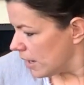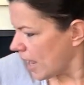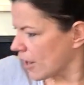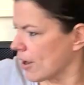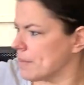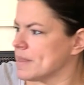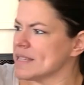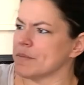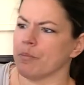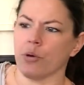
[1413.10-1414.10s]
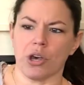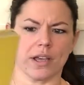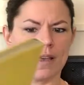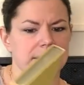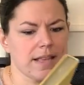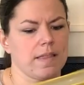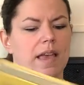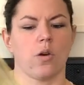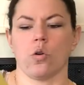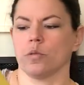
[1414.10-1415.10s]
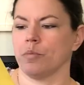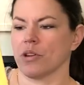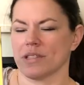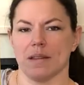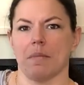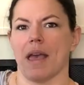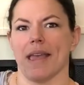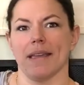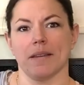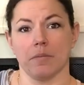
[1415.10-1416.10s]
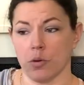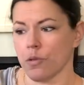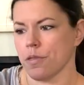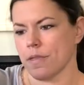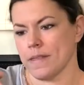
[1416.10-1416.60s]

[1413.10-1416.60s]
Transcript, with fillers: I grabbed this book because I like old books in my booth.